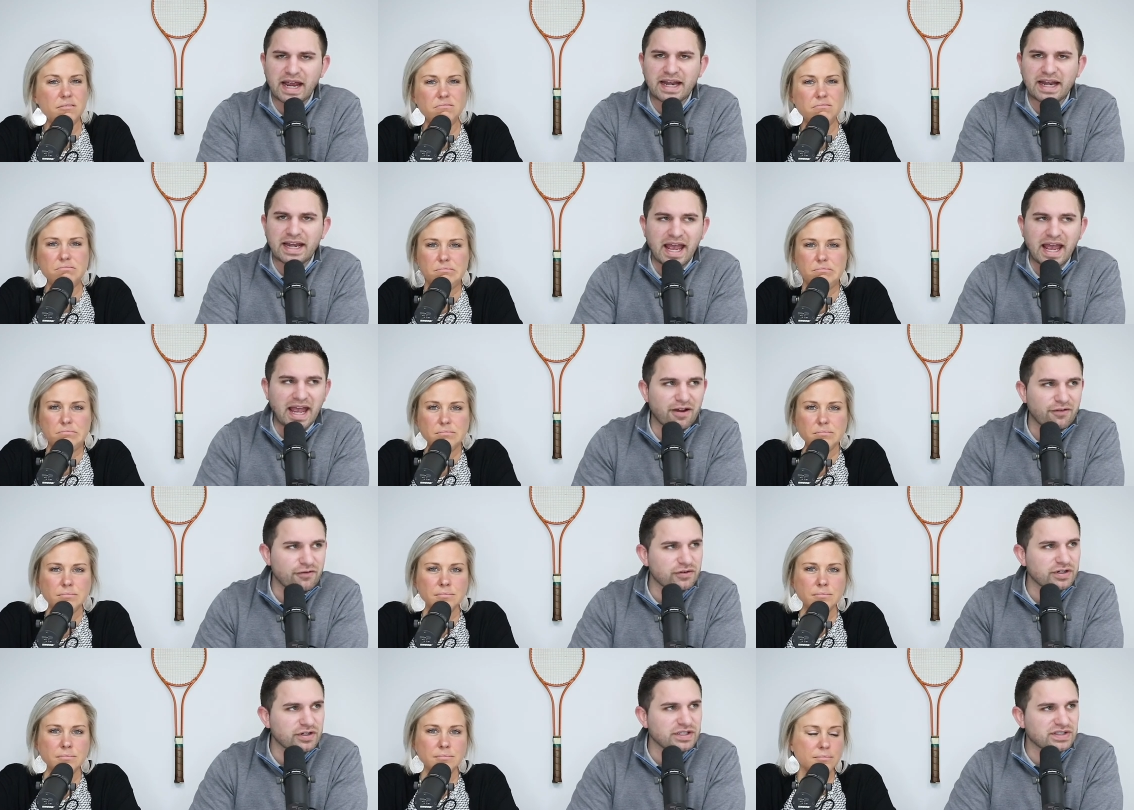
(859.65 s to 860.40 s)
Speaker 1: And
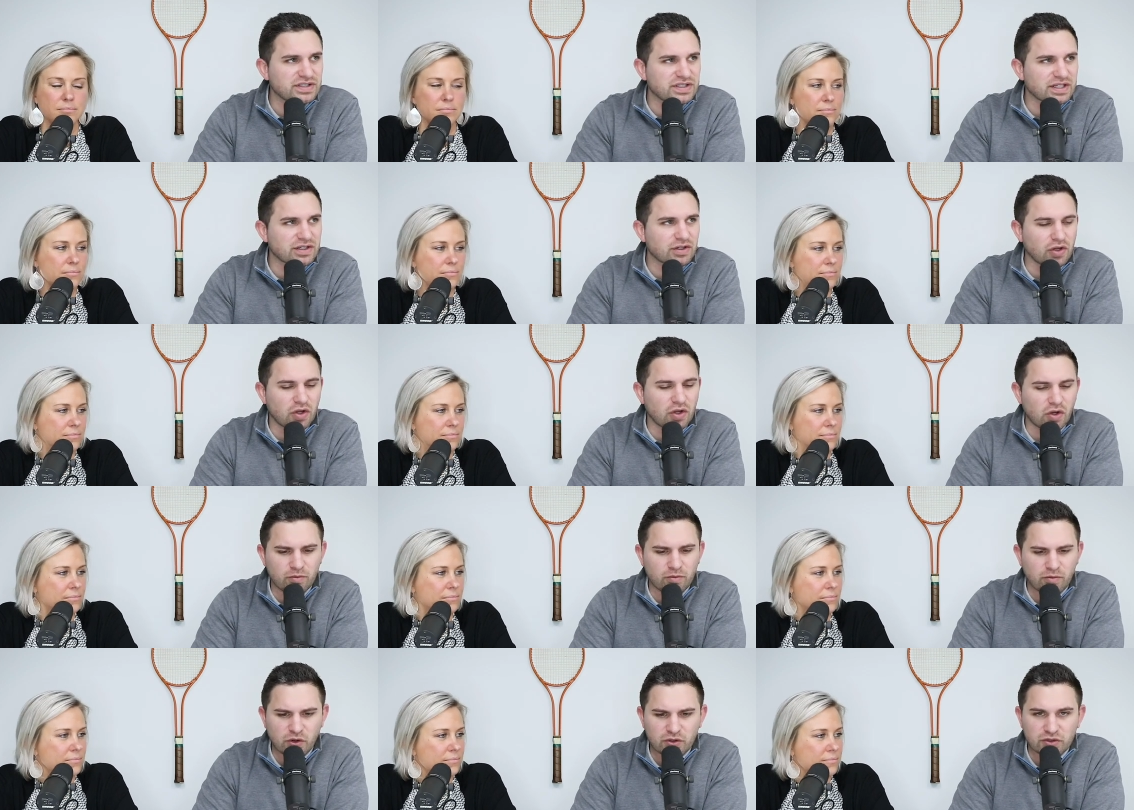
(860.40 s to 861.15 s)
every single
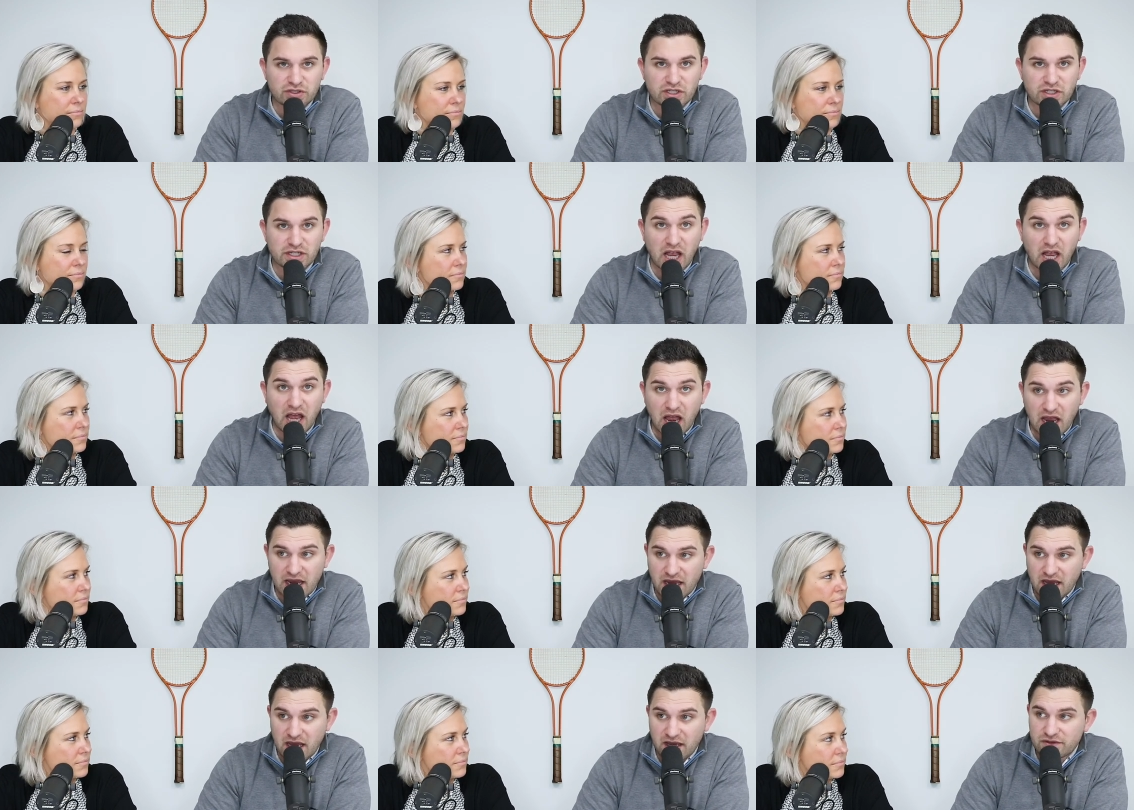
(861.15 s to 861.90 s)
homeowner's like, I
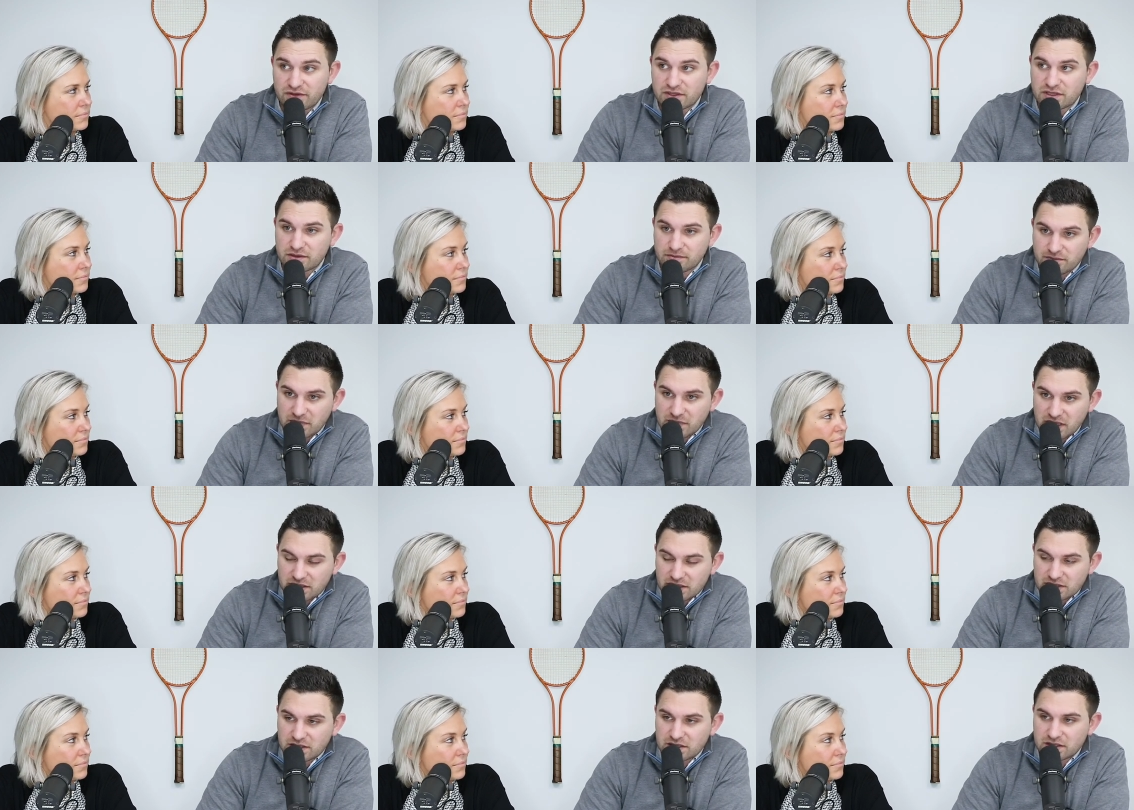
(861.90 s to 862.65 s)
have this
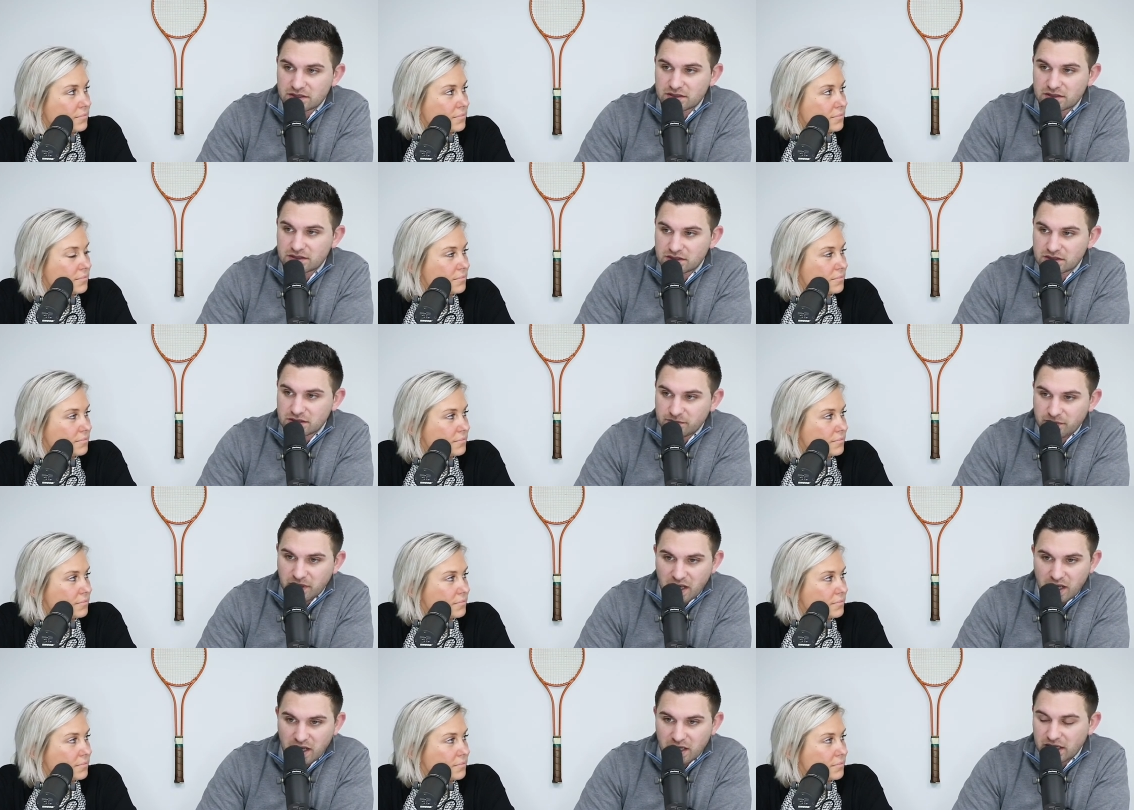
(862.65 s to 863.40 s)
amazing
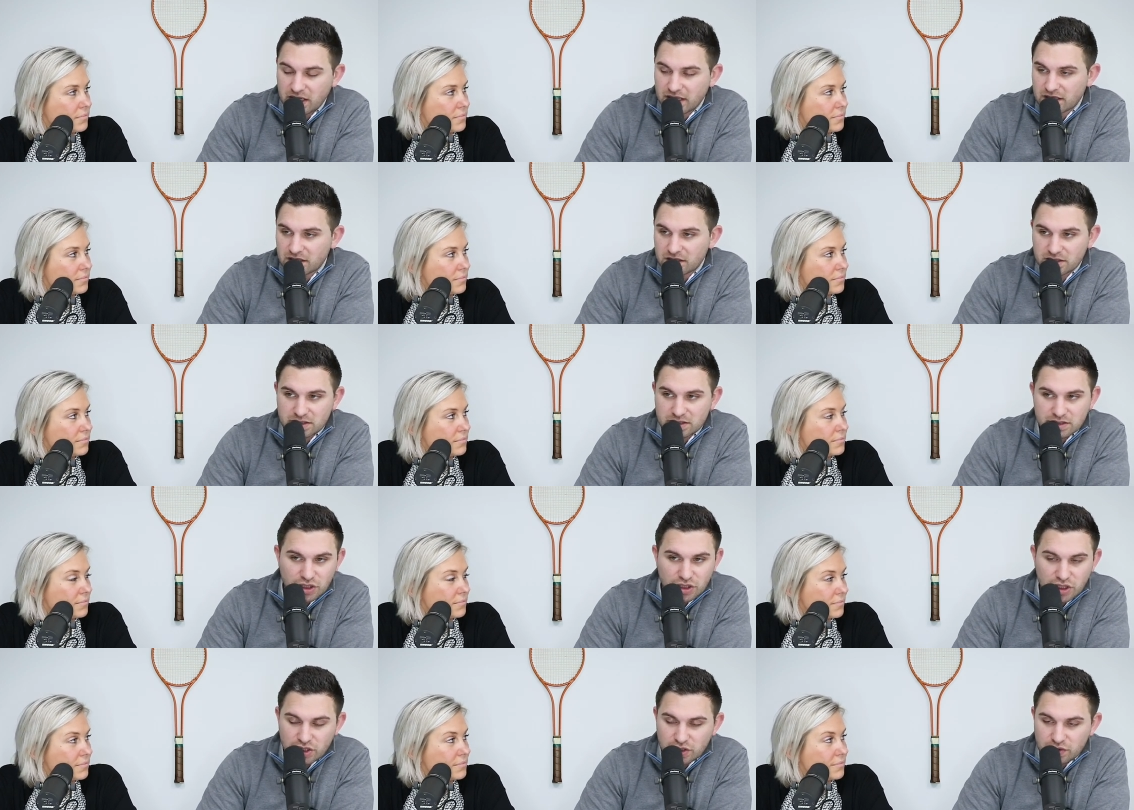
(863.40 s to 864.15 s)
spa-like
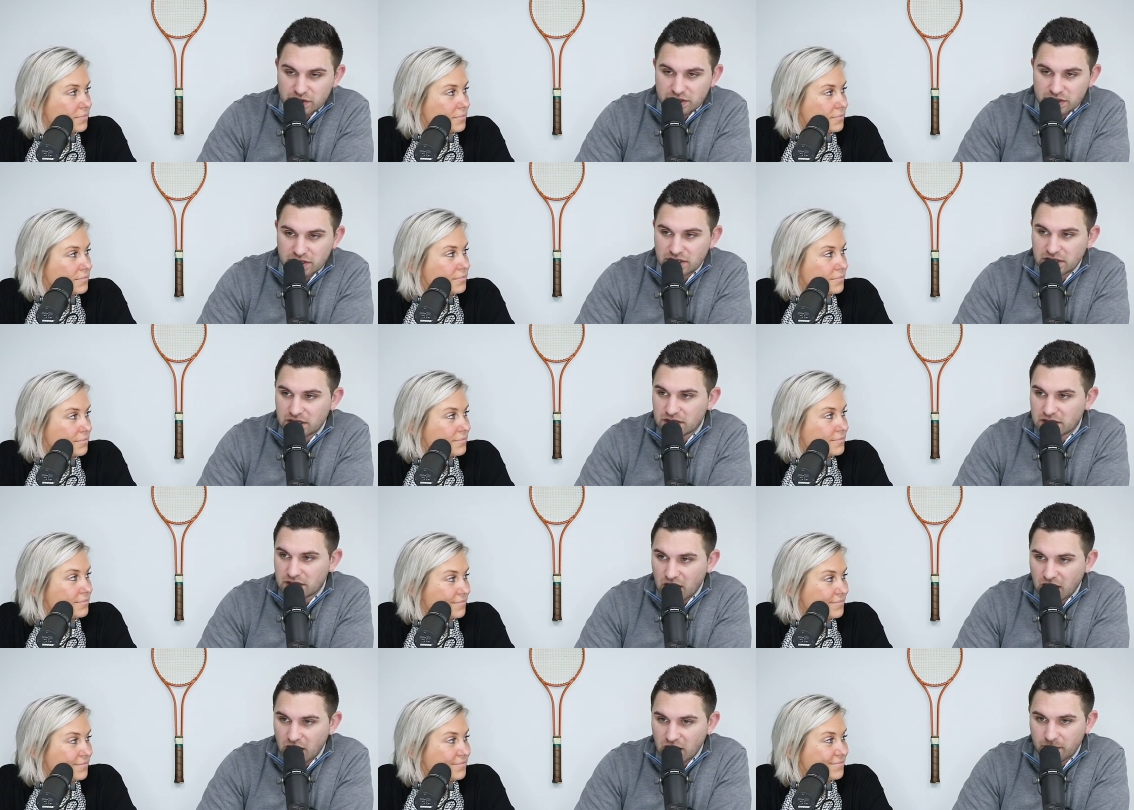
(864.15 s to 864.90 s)
jacuzzi
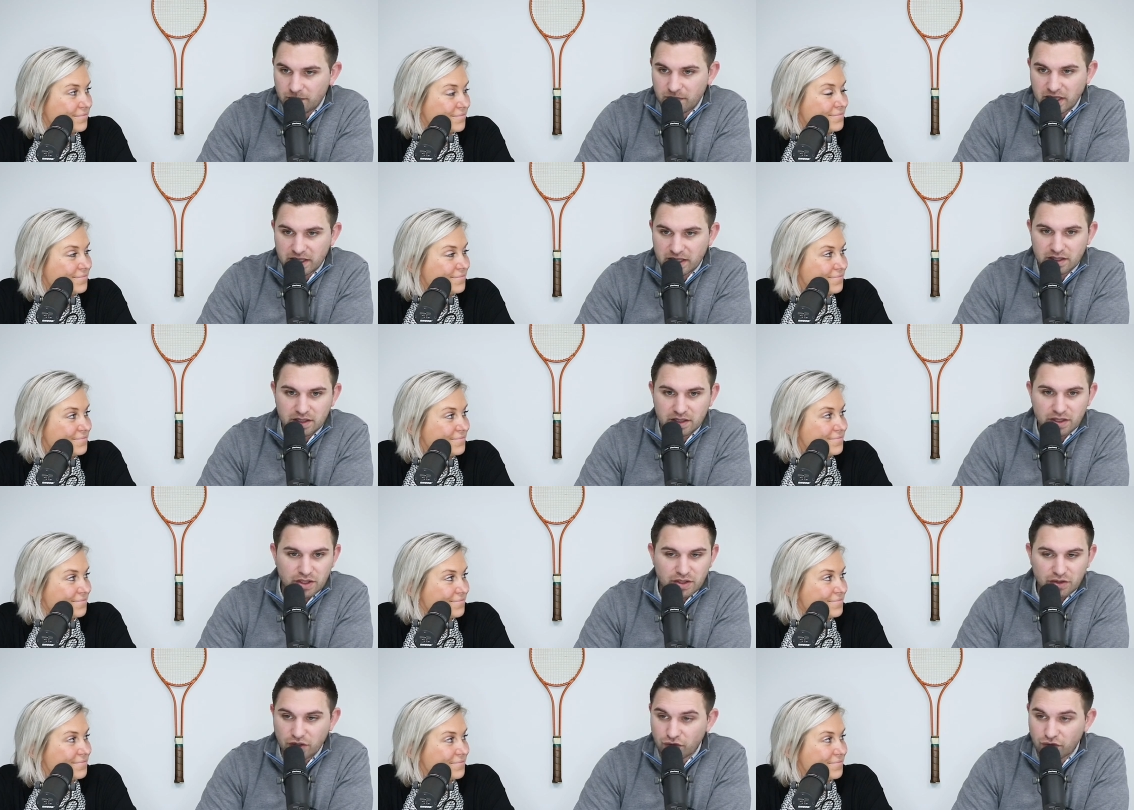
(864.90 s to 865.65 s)
tub. Like,
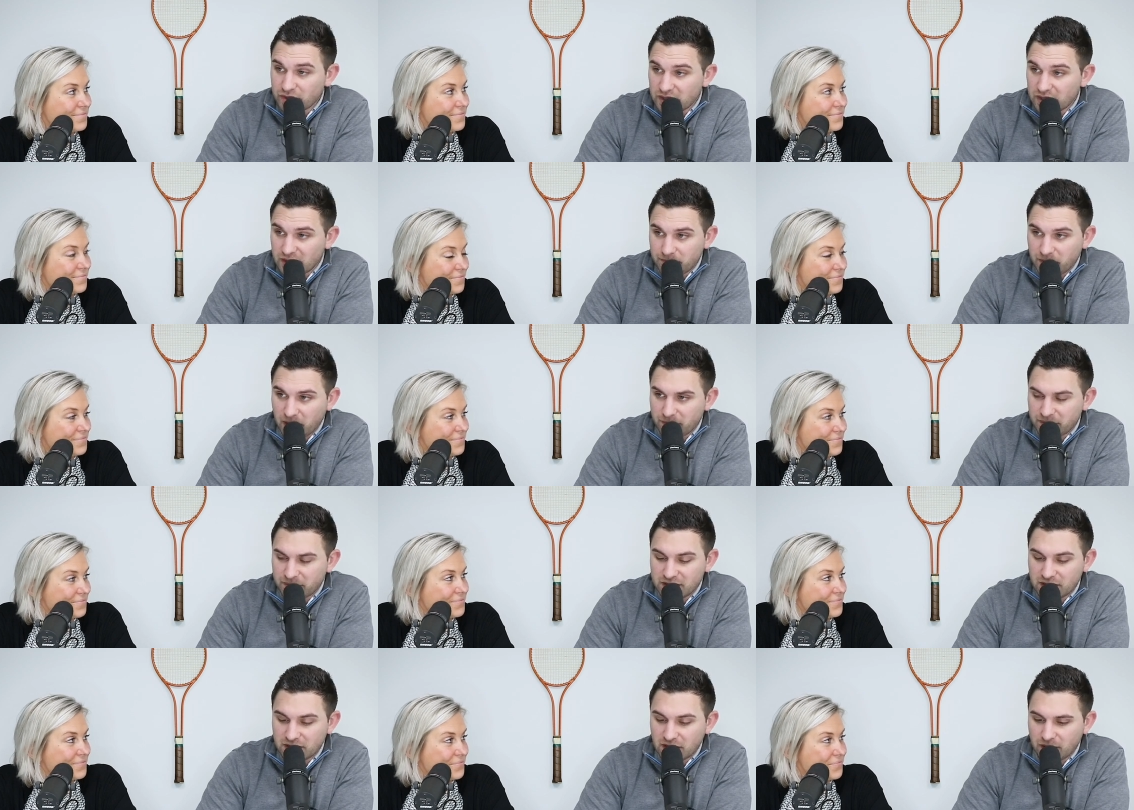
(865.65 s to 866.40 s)
they're really pumping
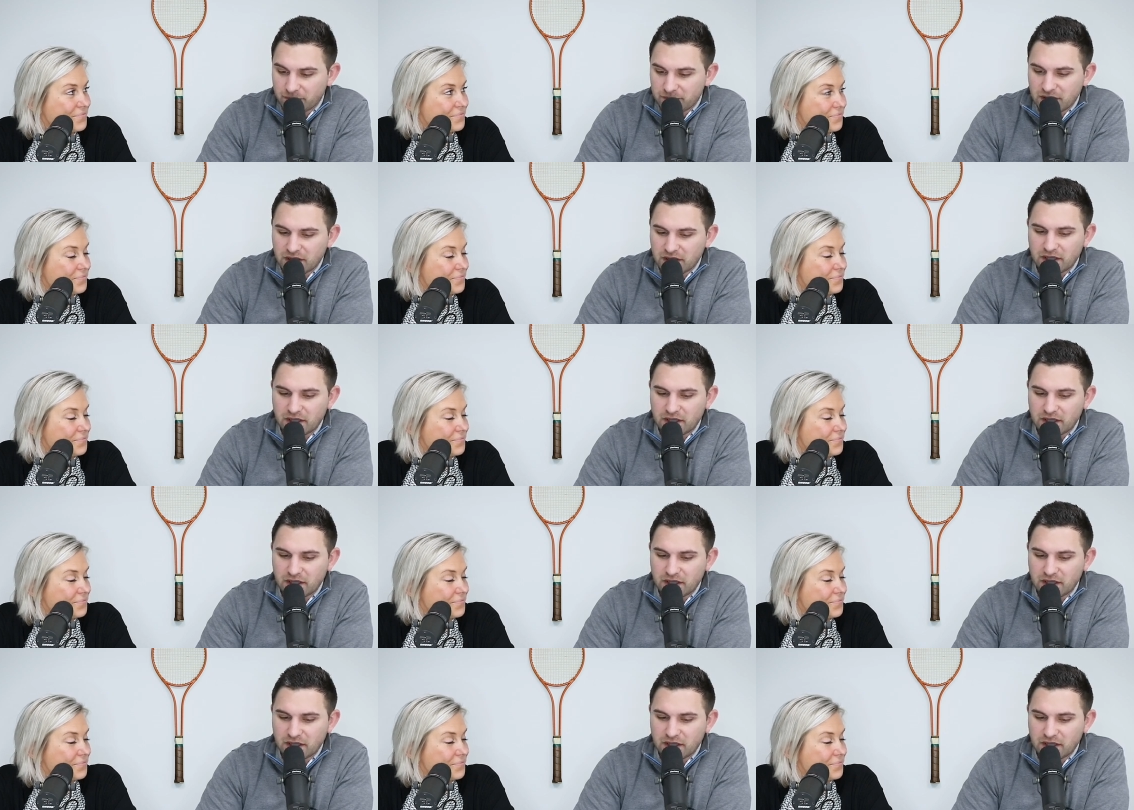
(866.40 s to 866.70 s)
it up.